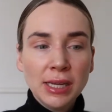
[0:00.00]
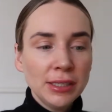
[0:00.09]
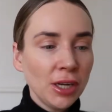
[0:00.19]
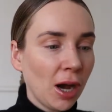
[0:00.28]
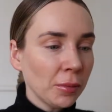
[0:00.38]

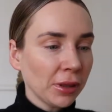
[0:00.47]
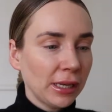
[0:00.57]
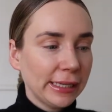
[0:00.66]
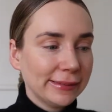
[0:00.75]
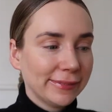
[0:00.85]
No, I'm
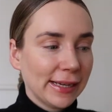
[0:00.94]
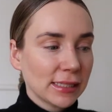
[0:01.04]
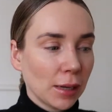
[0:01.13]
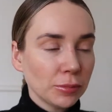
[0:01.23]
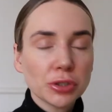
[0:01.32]
gonna leave
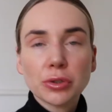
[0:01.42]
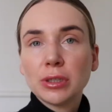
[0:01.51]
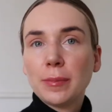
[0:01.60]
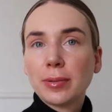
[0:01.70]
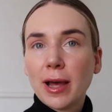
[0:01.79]
it. I'm just
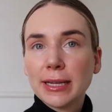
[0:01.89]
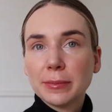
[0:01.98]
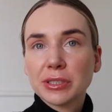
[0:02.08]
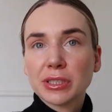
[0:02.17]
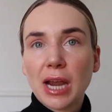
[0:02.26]
gonna apply the
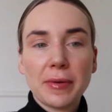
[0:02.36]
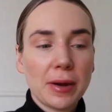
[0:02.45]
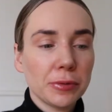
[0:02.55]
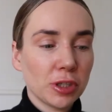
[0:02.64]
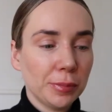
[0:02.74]
mascara
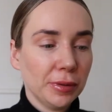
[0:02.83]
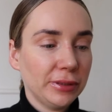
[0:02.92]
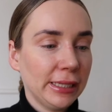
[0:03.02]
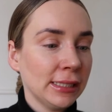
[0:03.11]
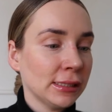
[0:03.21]
on top of
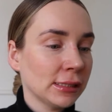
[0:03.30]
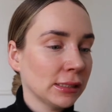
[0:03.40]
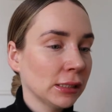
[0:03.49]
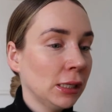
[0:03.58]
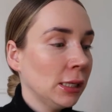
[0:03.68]

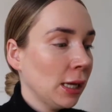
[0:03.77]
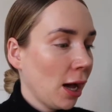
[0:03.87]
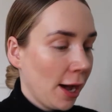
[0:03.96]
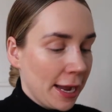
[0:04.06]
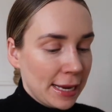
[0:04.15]
this.
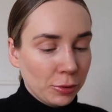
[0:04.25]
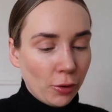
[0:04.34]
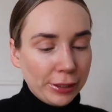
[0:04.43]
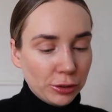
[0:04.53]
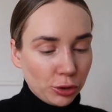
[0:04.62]
I am
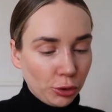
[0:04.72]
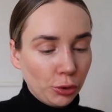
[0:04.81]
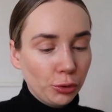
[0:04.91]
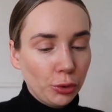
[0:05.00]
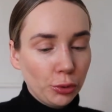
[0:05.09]
going to
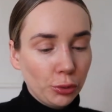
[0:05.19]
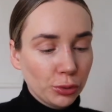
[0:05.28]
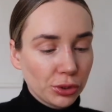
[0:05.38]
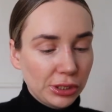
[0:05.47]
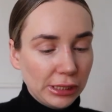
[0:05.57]

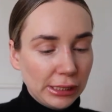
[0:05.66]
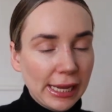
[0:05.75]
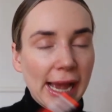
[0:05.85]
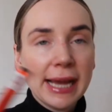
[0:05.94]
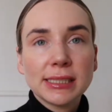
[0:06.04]
use
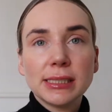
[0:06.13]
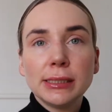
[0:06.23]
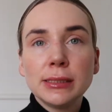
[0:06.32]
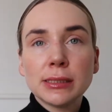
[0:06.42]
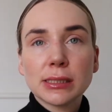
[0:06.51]
the
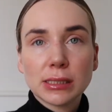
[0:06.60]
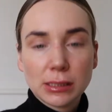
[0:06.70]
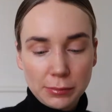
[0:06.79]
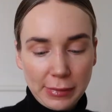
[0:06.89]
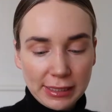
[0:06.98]

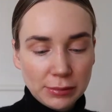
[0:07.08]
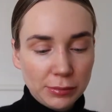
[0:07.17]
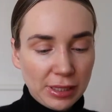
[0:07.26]
Essence Maximum